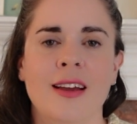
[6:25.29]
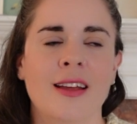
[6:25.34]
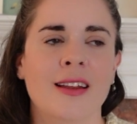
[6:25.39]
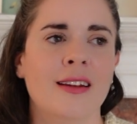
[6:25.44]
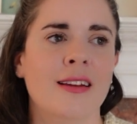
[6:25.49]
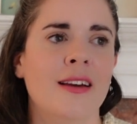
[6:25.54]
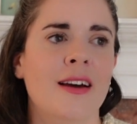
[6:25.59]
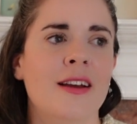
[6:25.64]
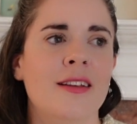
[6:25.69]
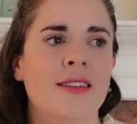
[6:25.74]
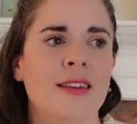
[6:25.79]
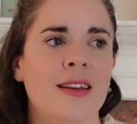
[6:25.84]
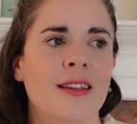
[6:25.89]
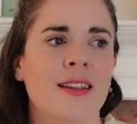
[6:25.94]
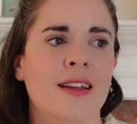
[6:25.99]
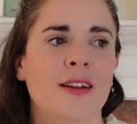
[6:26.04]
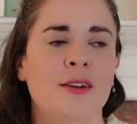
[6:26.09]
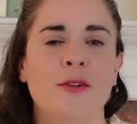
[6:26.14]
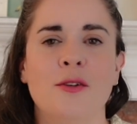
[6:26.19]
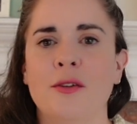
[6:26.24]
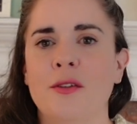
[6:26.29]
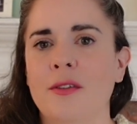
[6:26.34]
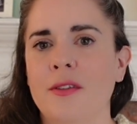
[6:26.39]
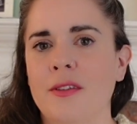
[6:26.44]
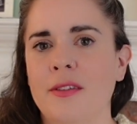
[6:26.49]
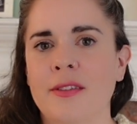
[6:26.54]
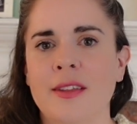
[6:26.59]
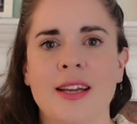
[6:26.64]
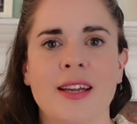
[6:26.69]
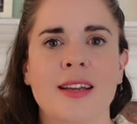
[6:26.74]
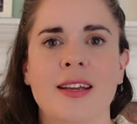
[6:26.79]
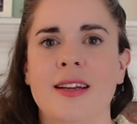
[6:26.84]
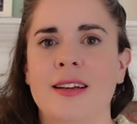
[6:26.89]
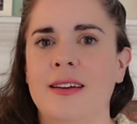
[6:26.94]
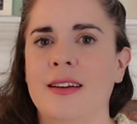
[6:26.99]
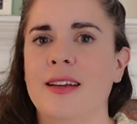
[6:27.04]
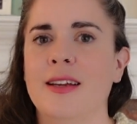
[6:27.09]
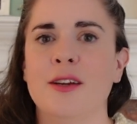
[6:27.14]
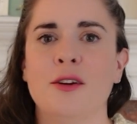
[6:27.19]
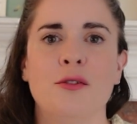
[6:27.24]
and I say that not thinking
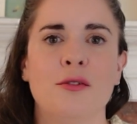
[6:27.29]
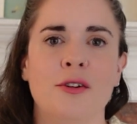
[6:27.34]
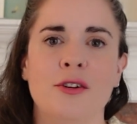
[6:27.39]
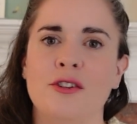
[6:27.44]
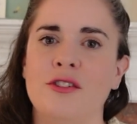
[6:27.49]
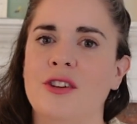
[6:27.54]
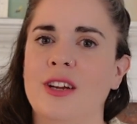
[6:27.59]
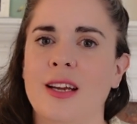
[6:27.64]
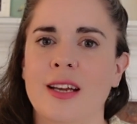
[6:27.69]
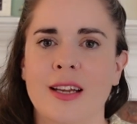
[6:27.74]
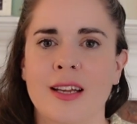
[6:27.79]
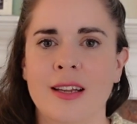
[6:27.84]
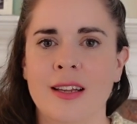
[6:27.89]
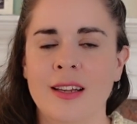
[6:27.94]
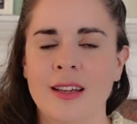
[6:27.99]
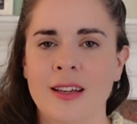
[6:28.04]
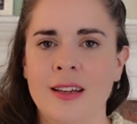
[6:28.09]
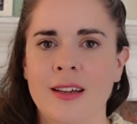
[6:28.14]
like crochet